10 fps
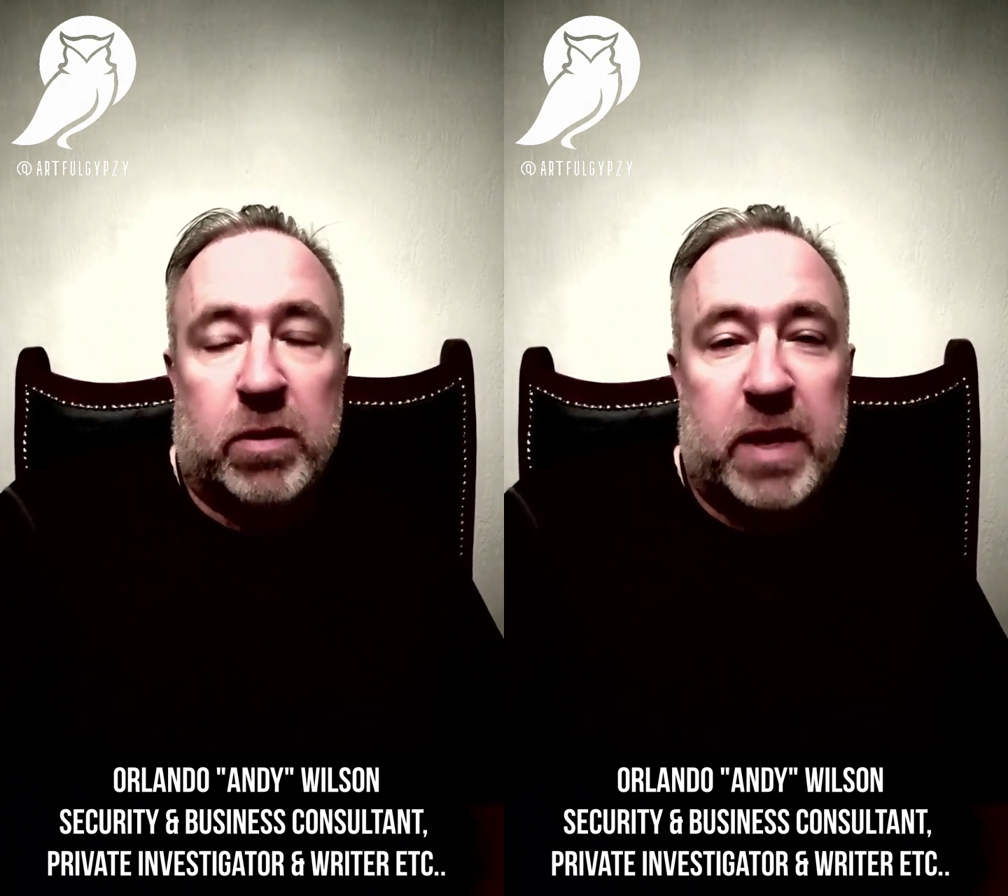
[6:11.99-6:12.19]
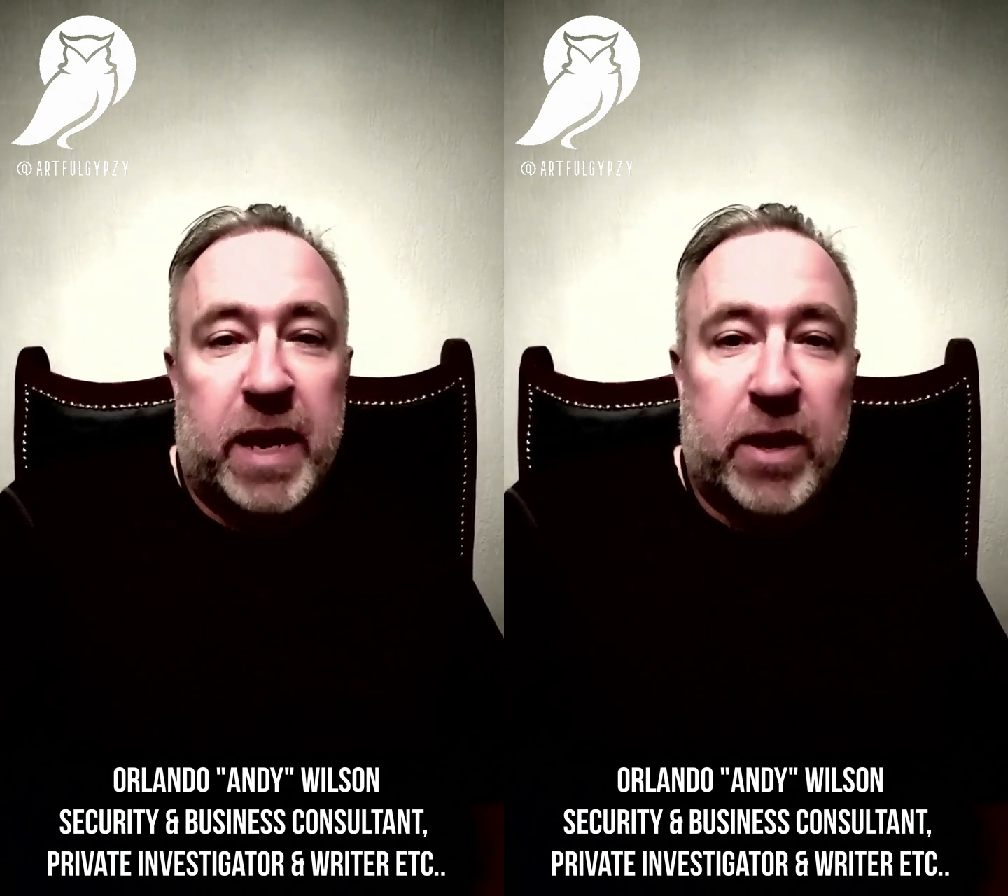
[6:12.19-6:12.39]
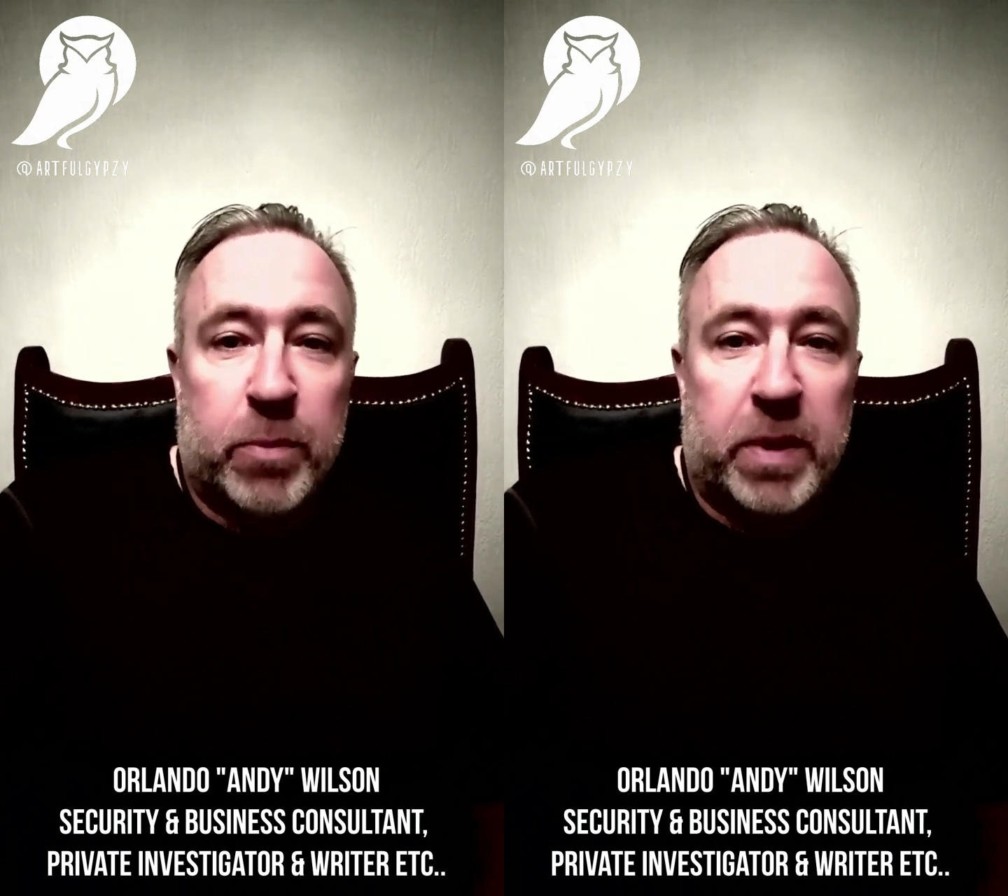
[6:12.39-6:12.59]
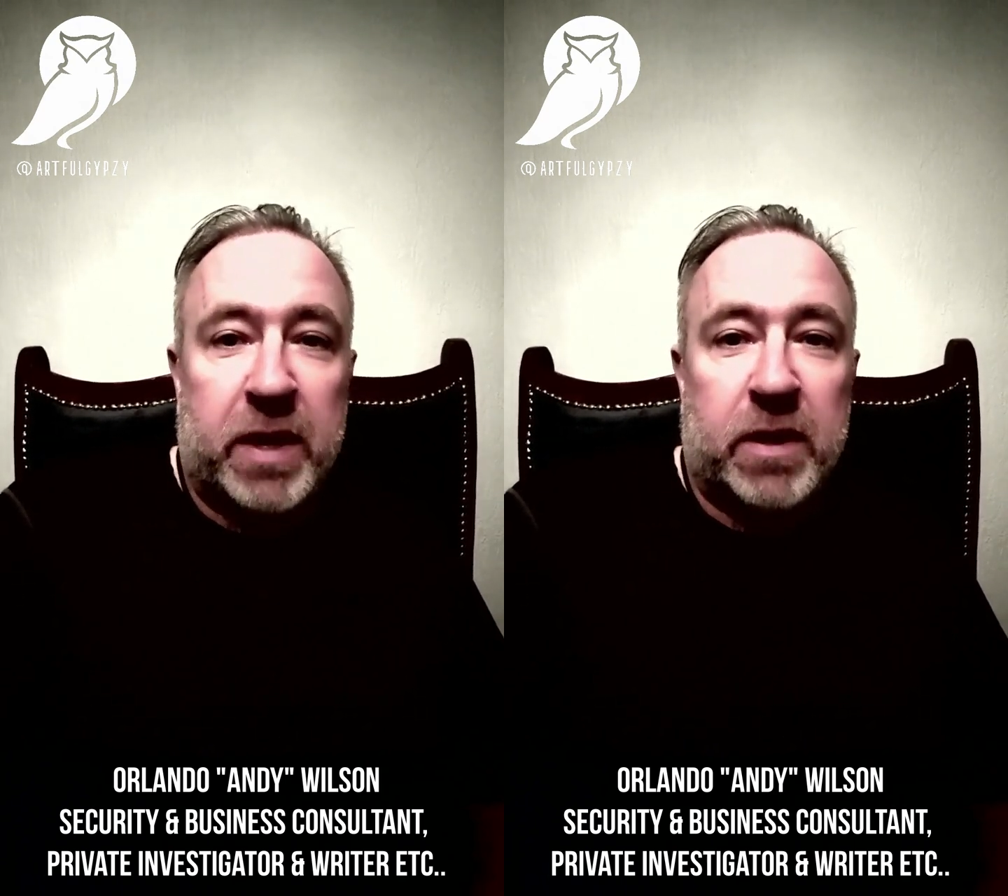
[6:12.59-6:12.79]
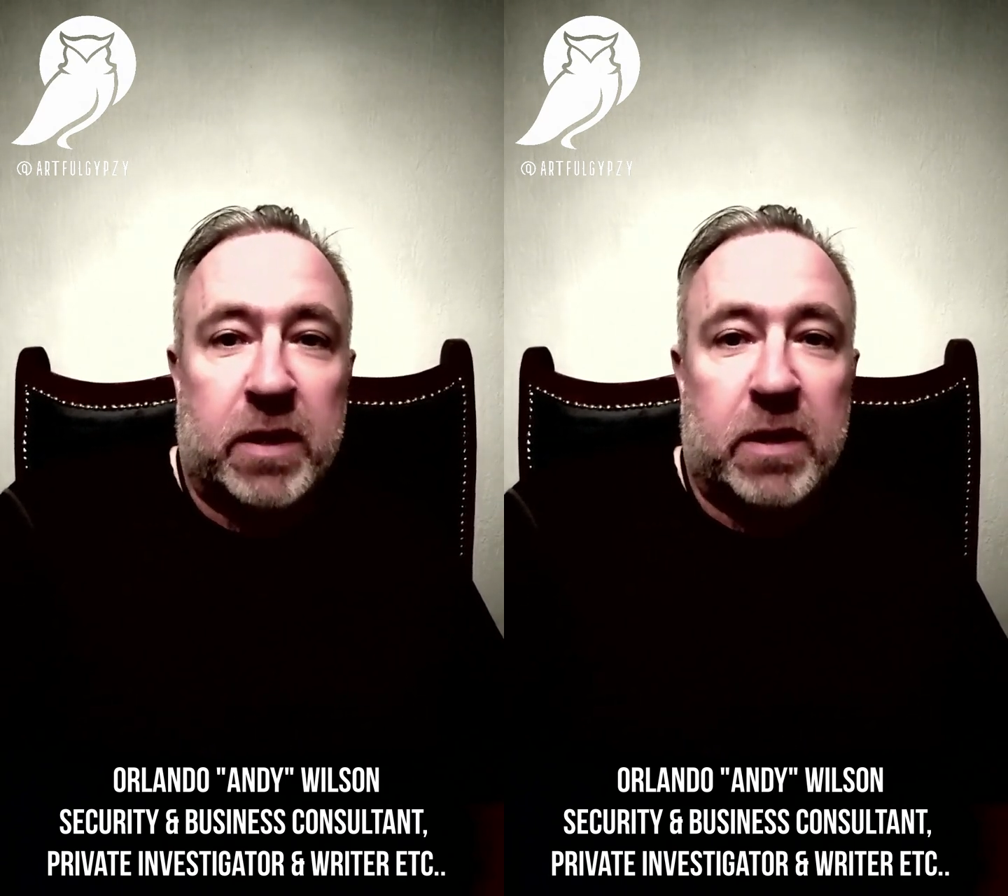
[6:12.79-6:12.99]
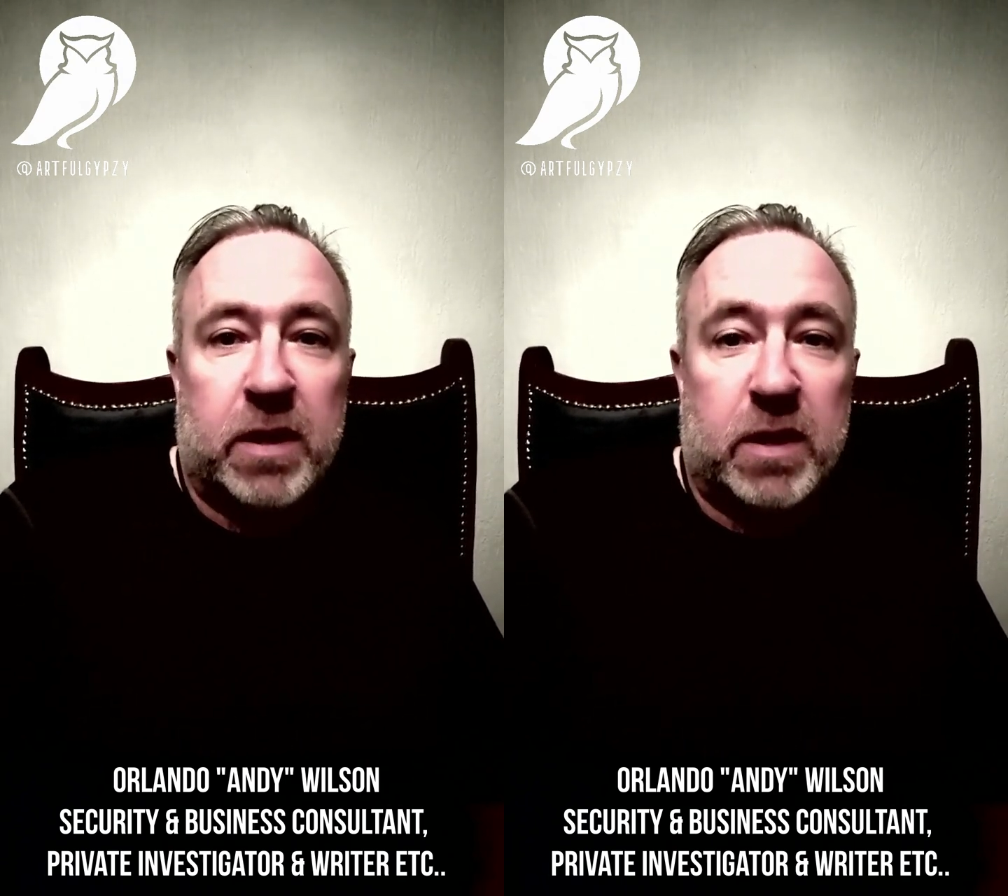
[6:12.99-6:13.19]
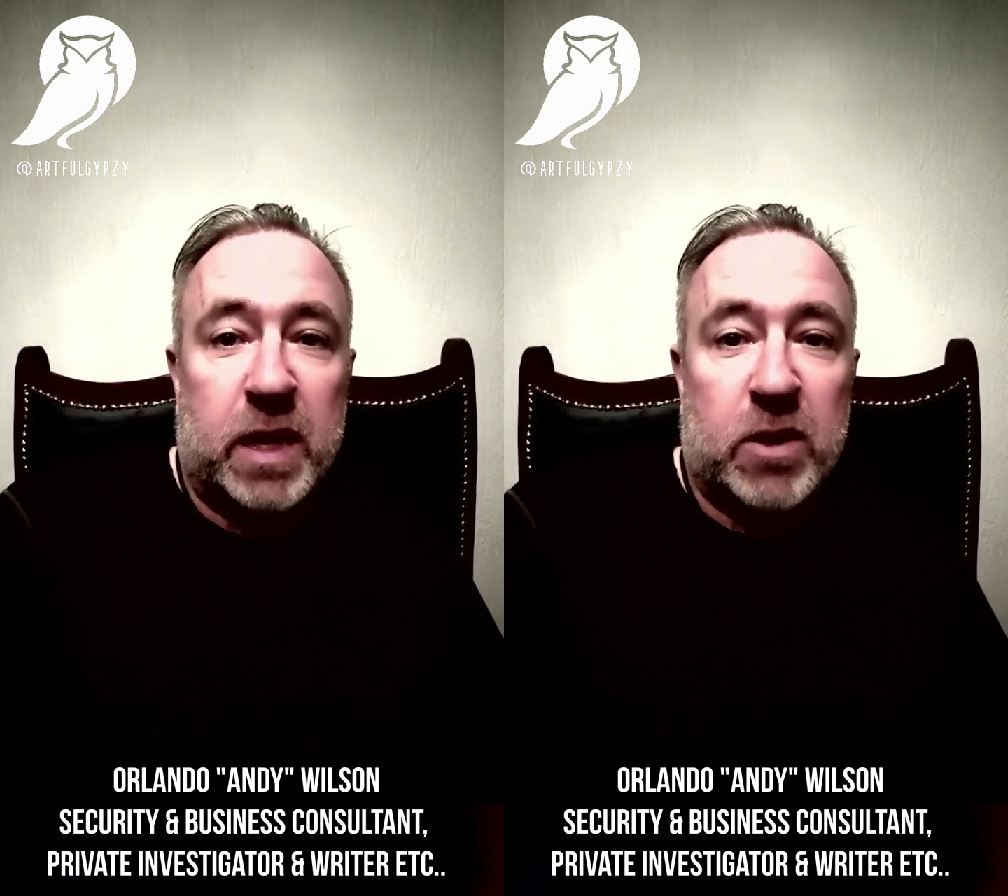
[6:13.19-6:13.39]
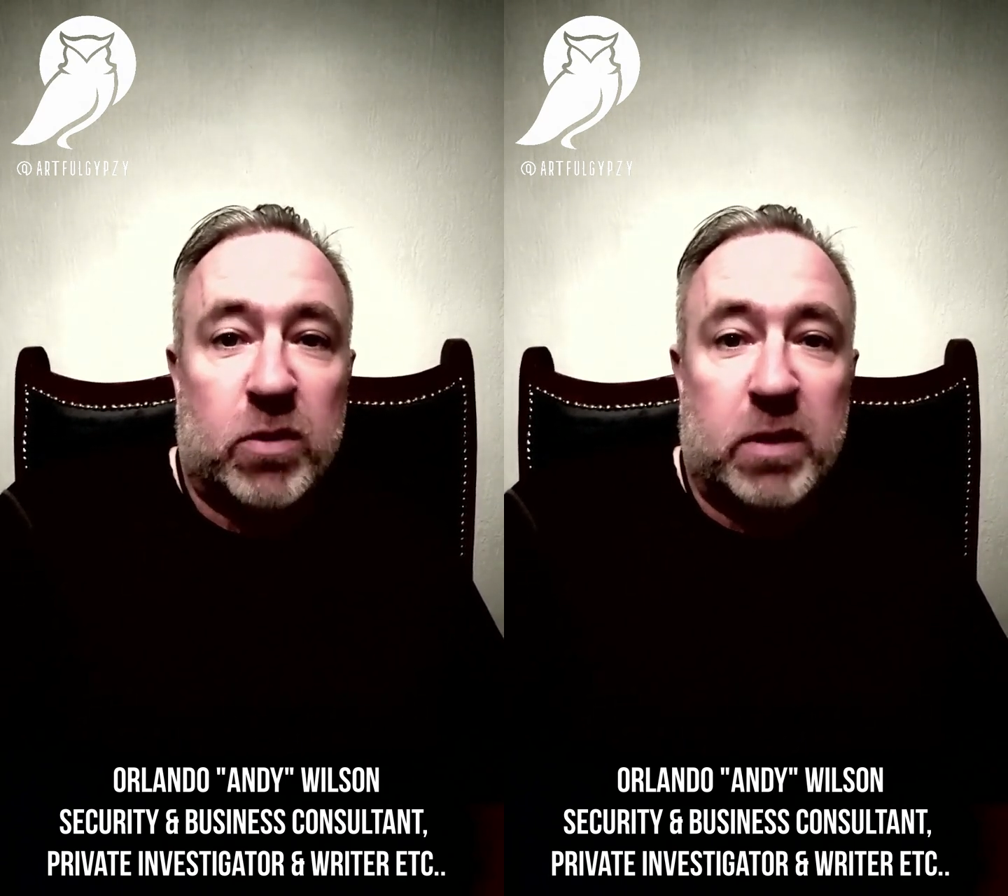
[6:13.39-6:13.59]
the earpieces,
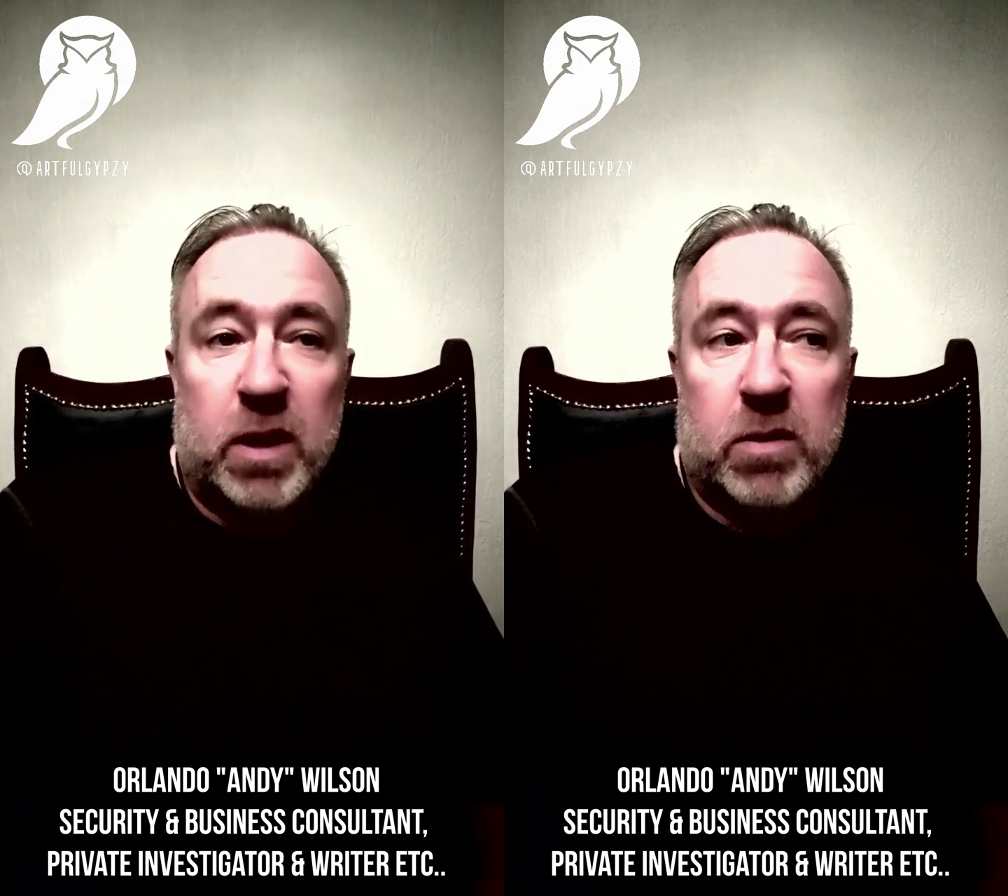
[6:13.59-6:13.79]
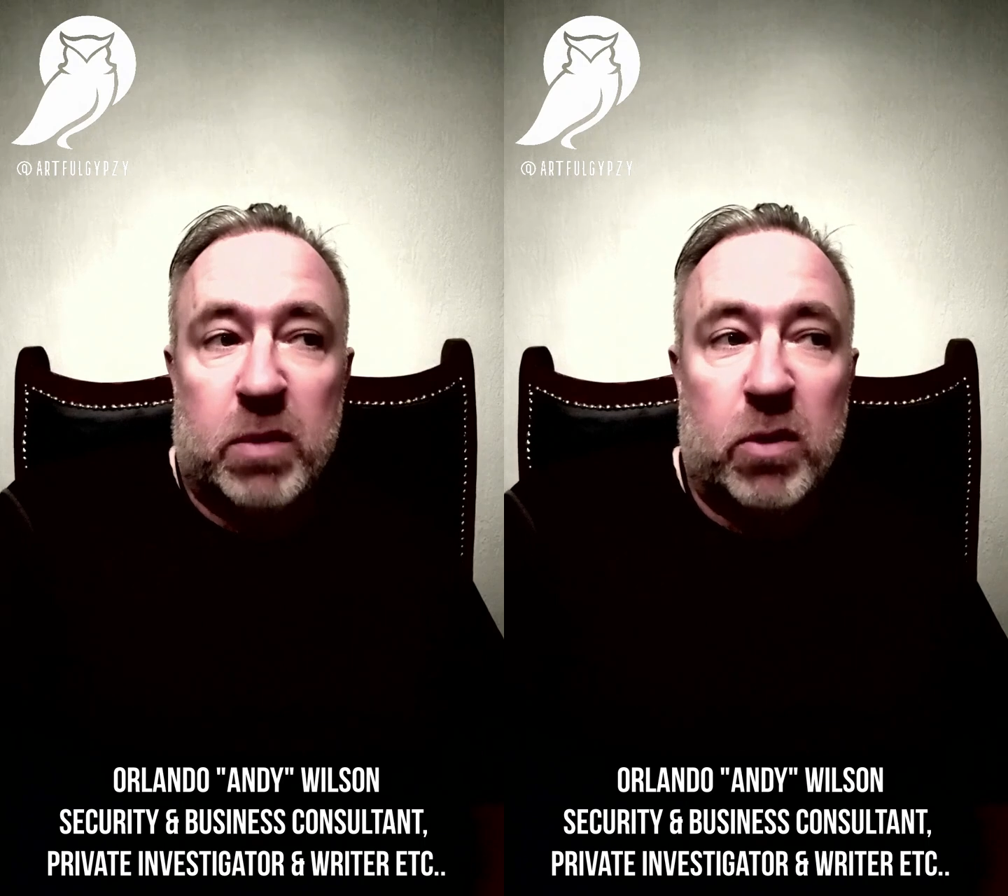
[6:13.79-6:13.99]
etc., and tell them,